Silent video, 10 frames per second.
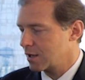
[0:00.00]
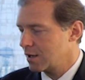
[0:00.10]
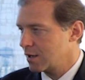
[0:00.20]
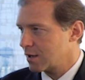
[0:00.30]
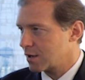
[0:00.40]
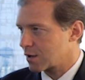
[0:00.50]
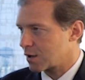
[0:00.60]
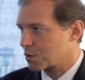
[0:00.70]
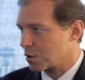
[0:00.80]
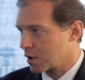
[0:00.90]
So that would be
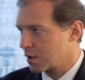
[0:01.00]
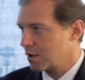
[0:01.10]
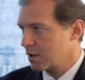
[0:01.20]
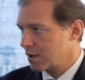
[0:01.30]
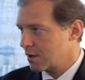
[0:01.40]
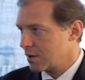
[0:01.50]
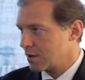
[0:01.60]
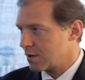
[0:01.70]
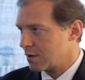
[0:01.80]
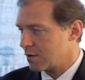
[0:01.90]
no exaggeration to
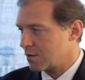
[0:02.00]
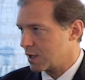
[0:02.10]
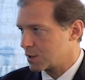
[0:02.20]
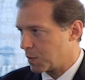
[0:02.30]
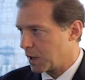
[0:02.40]
say that